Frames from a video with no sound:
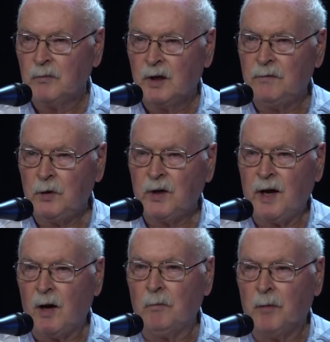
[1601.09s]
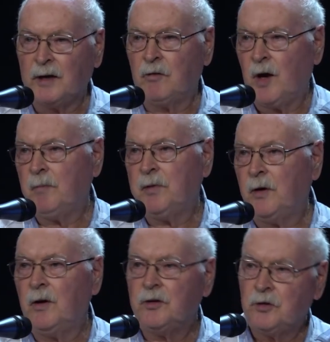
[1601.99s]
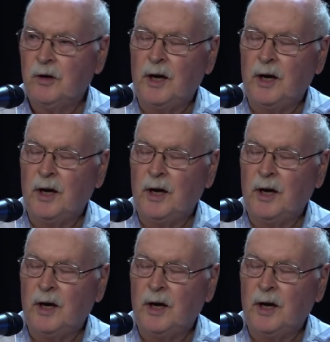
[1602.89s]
if you count my grandparents